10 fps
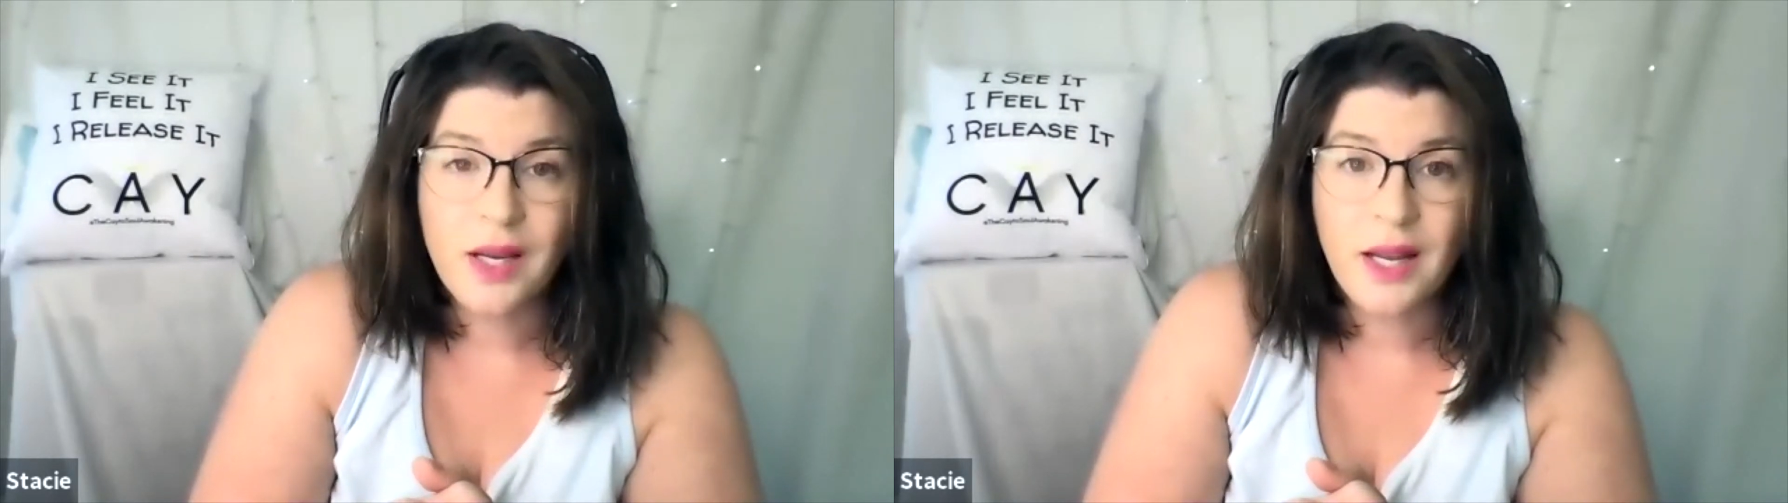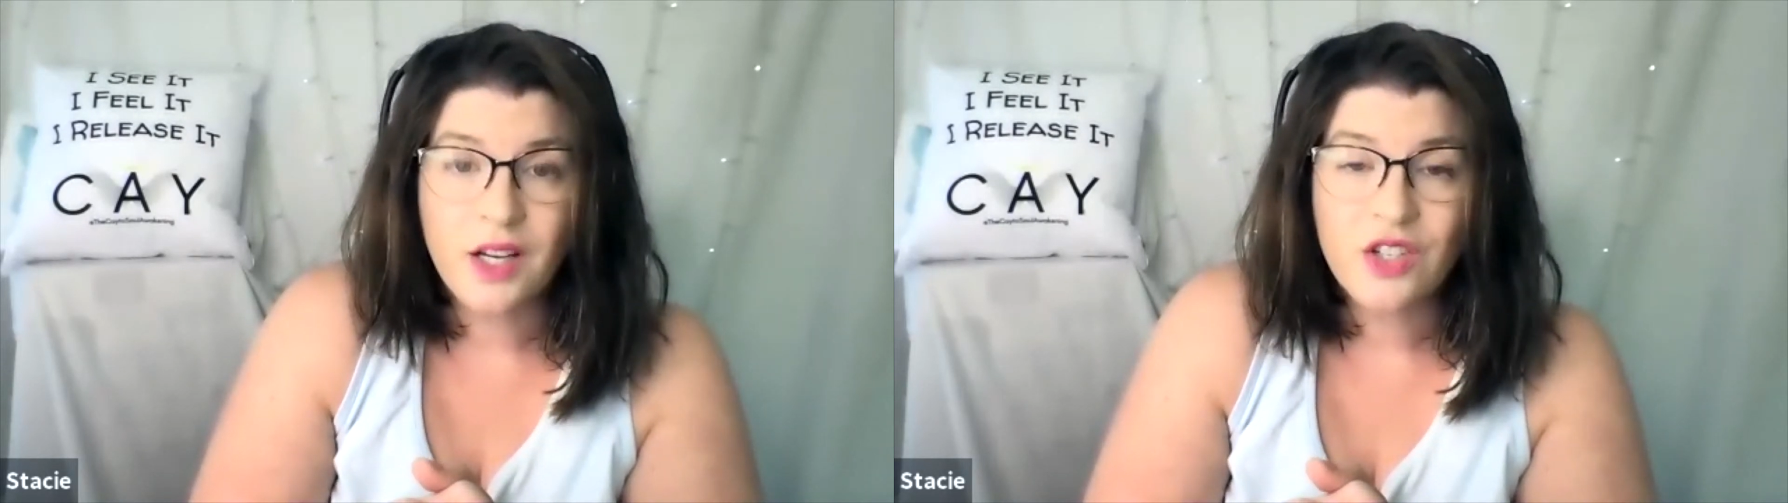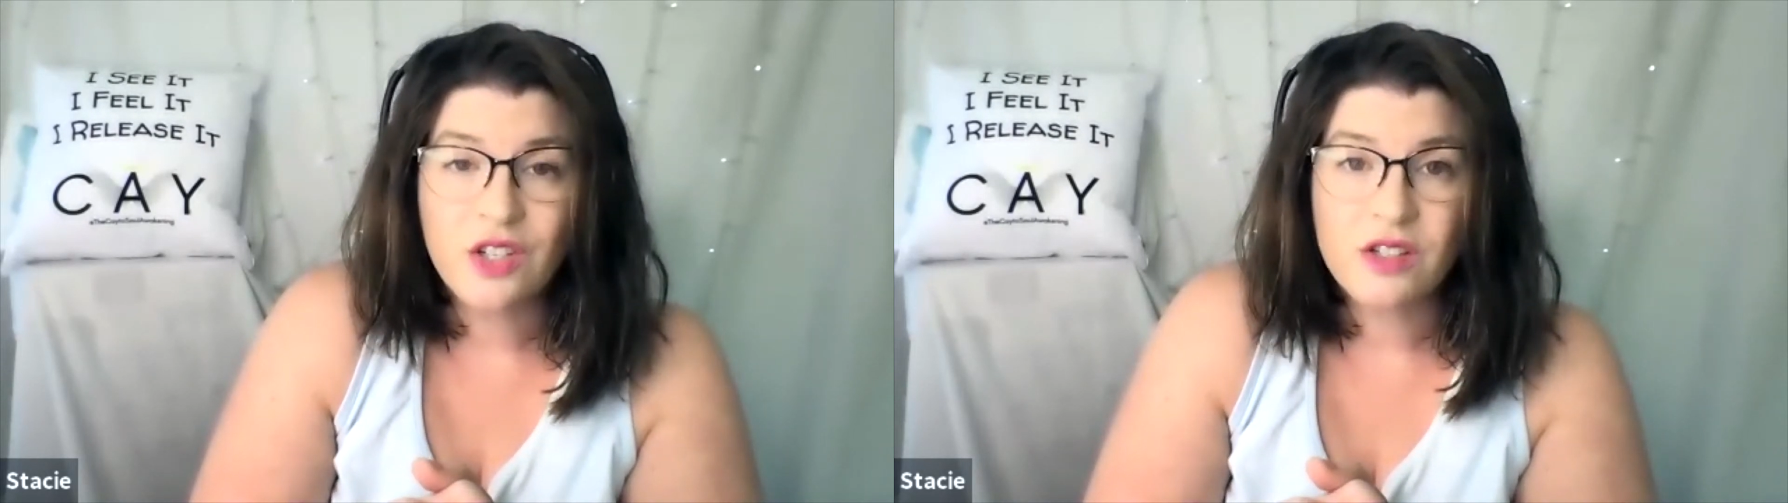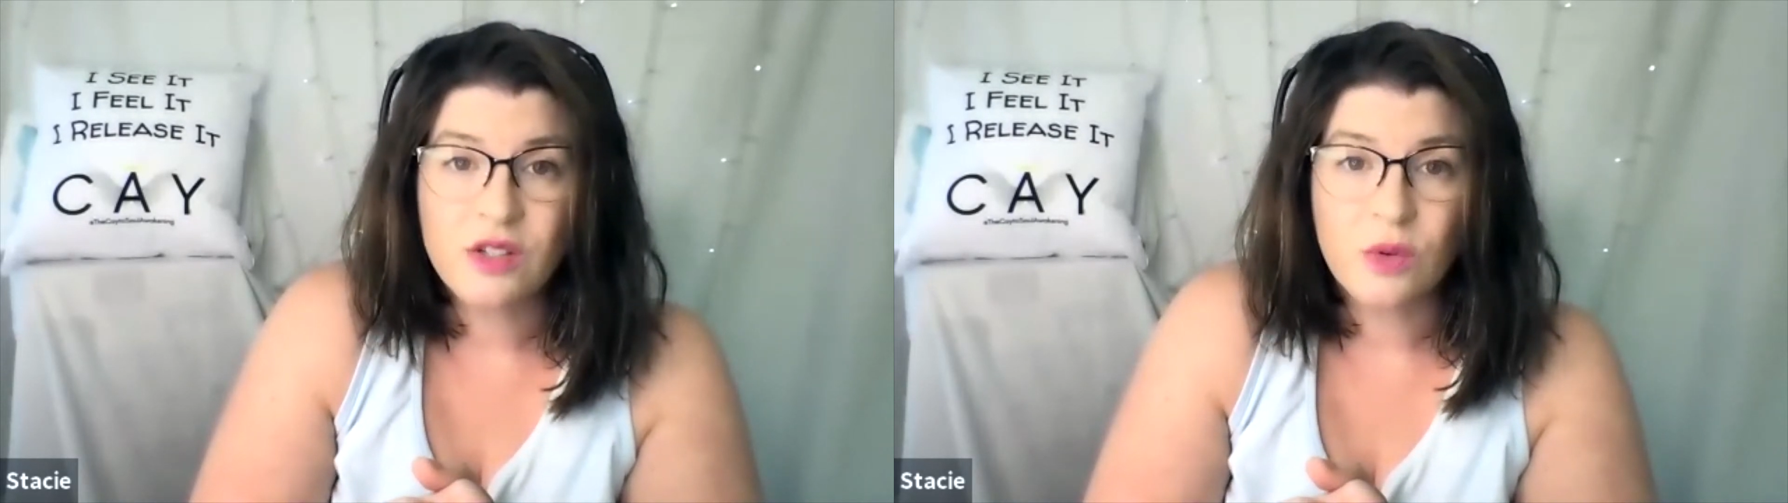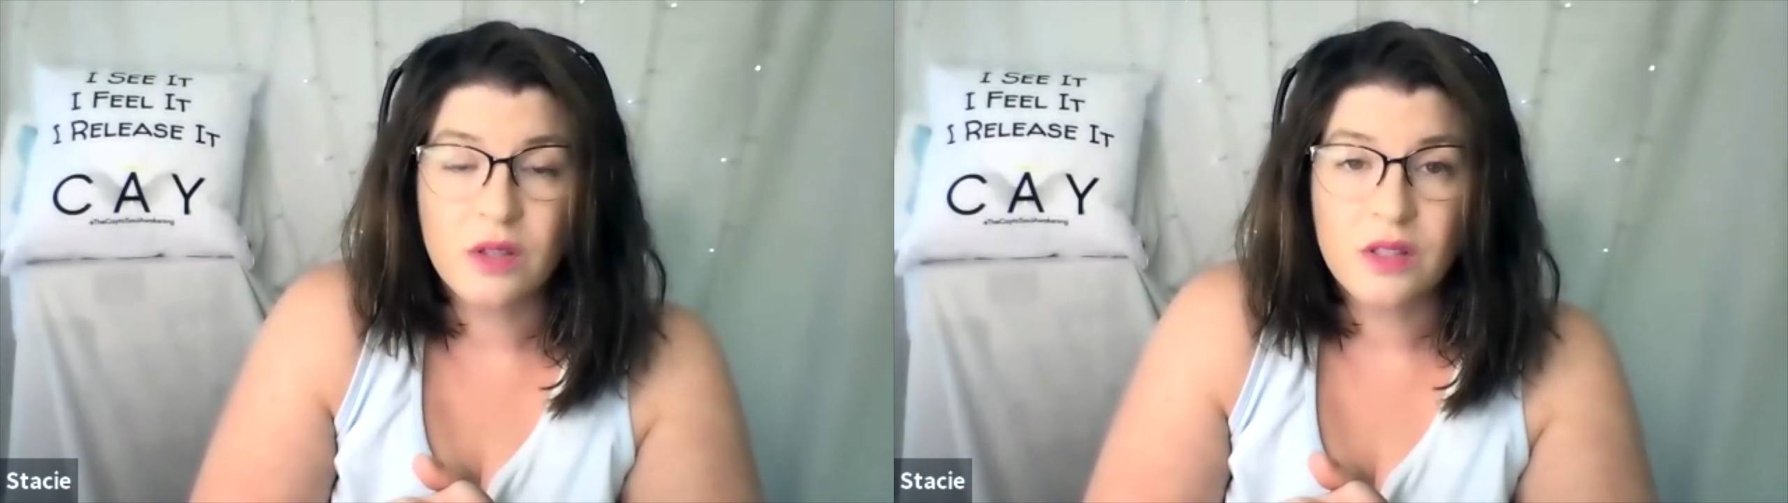connection to
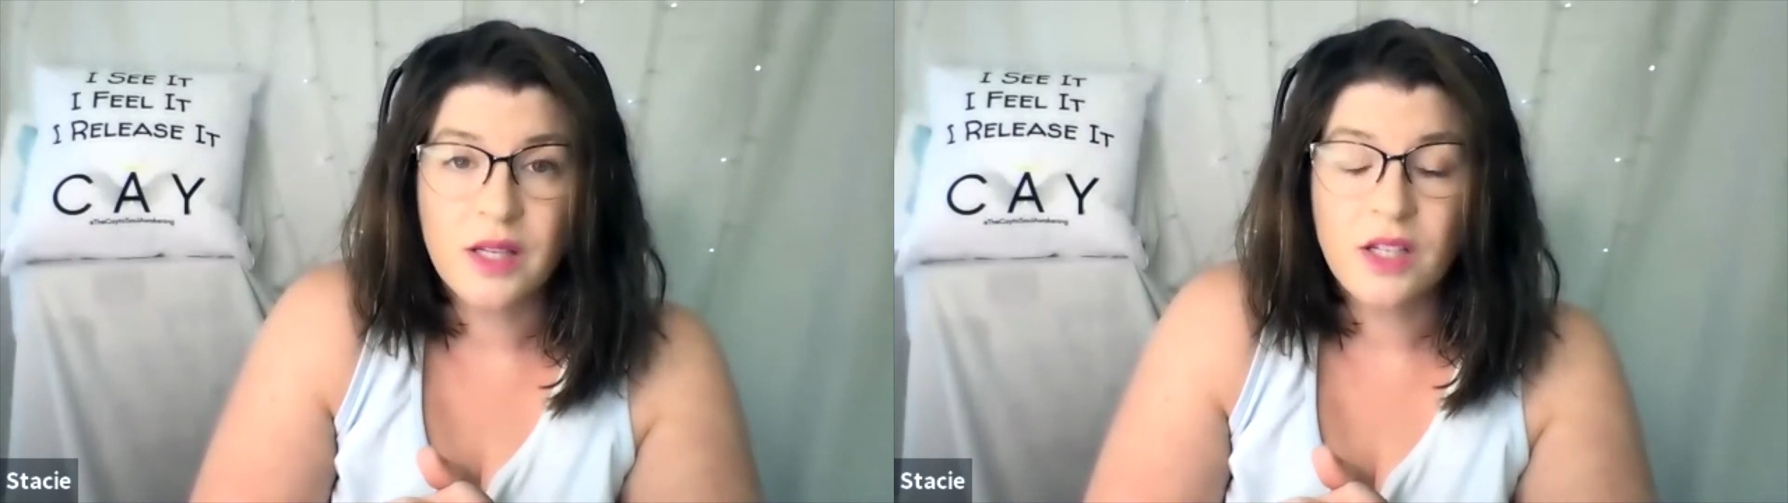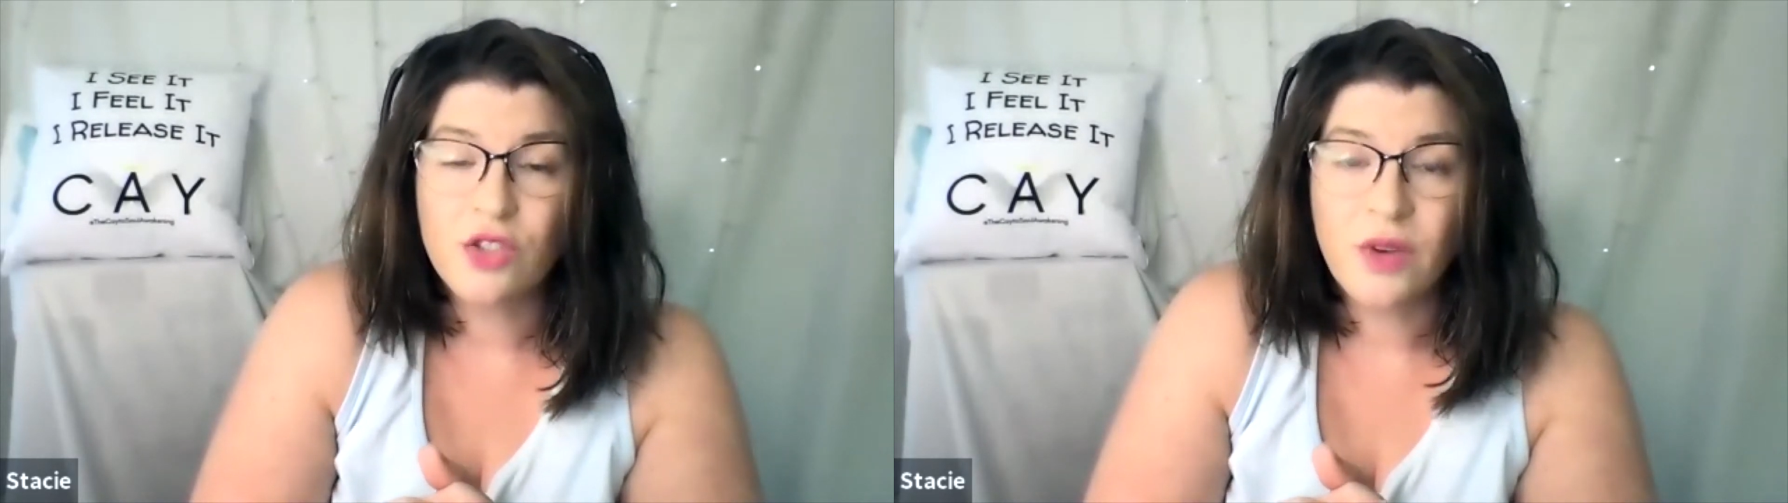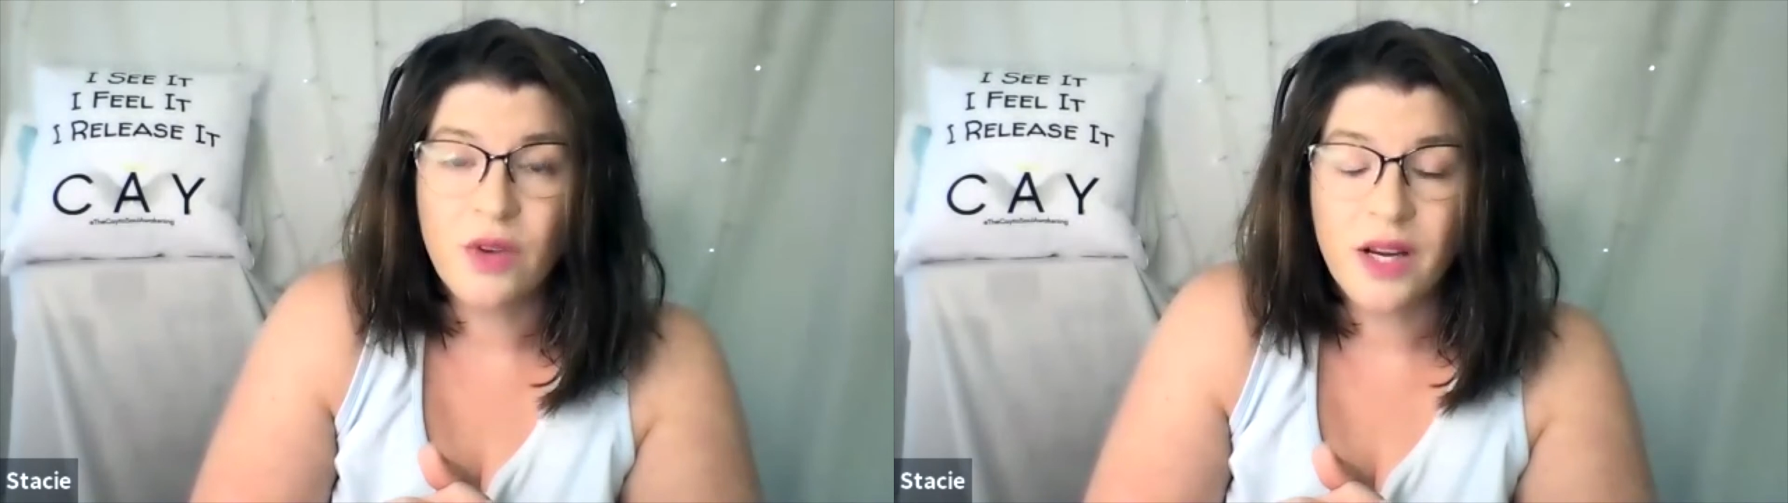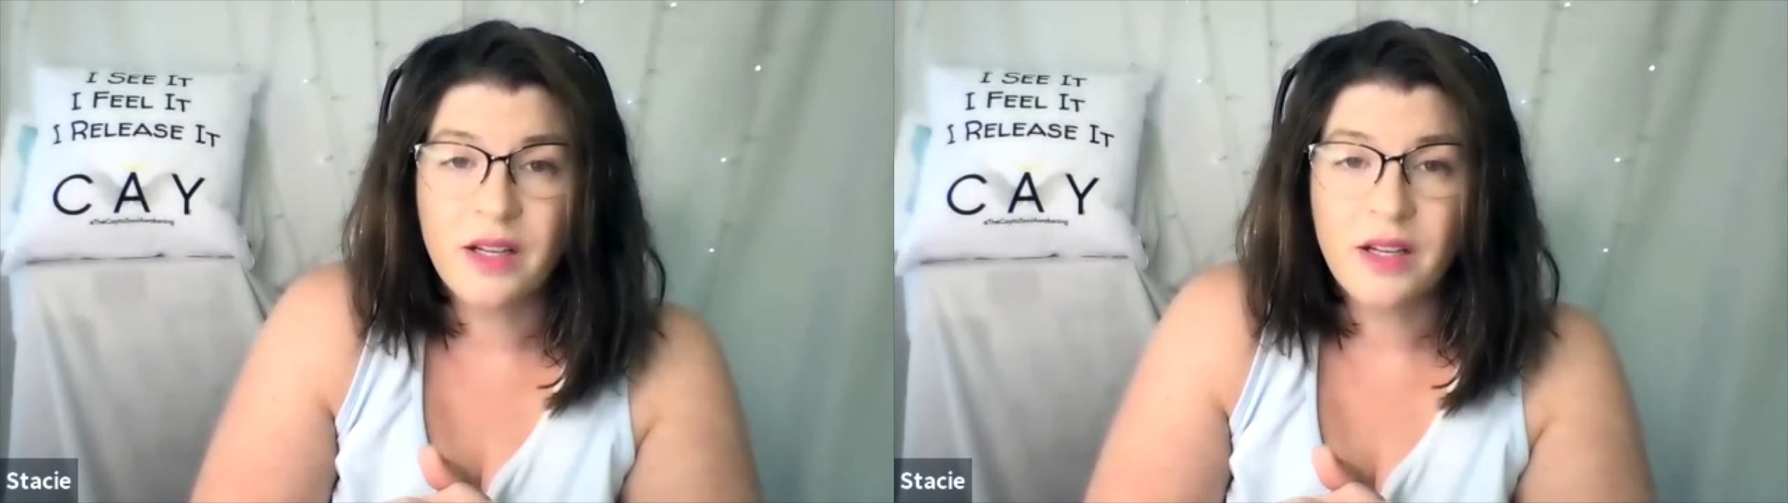source and direct